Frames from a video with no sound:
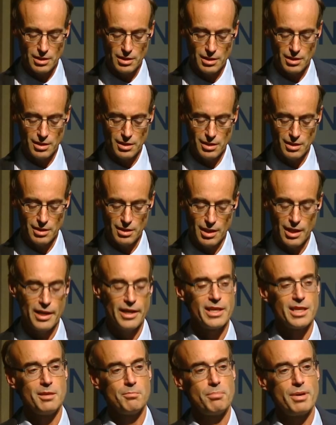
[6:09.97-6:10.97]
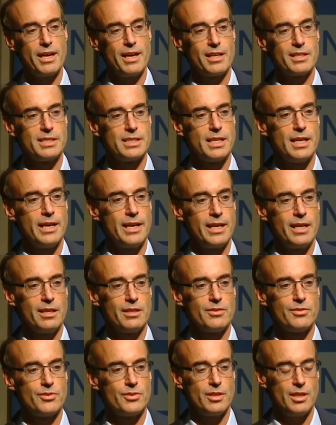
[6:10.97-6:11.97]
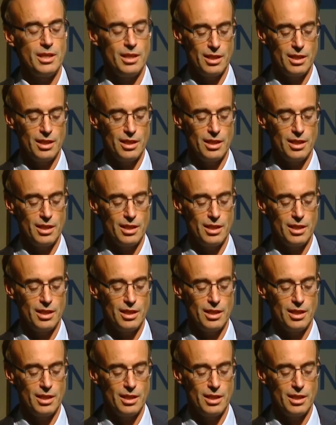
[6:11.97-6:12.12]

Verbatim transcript: uh, high-impact science